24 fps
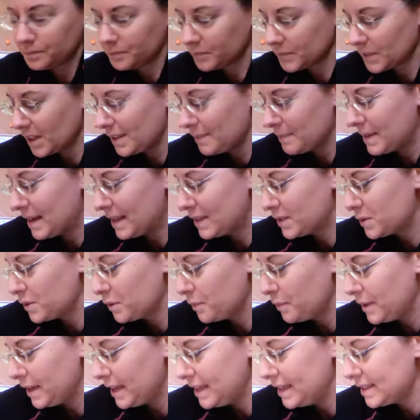So the
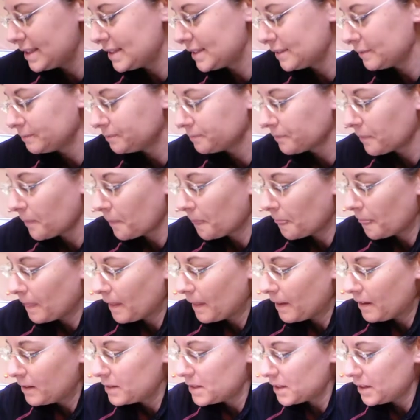mantelpiece.
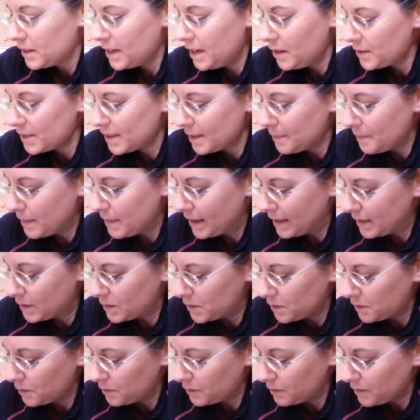So here is the
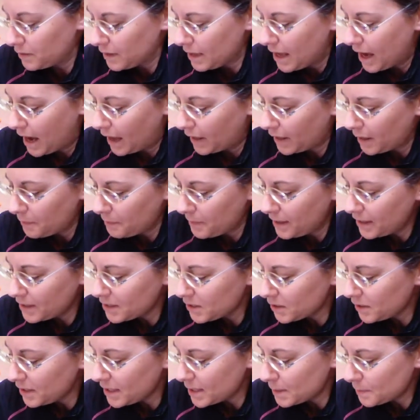mantle. And the
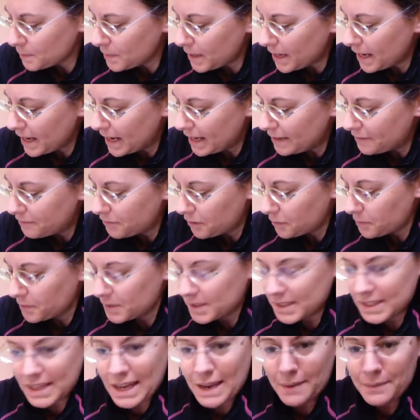mantle is made from
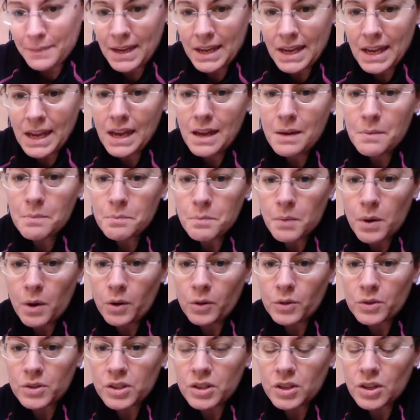
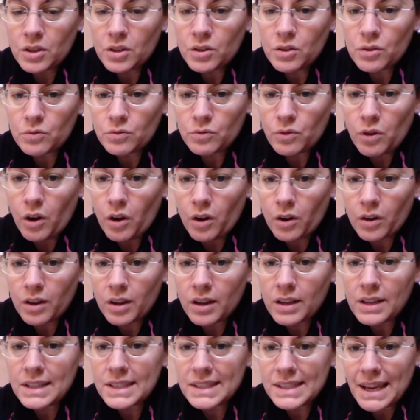semi-molten rock.
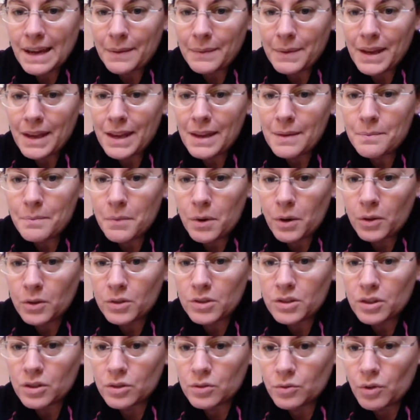
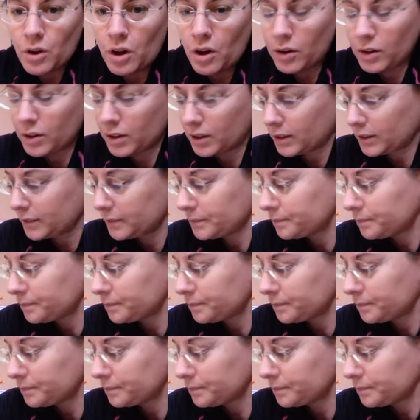Semi-molten rock.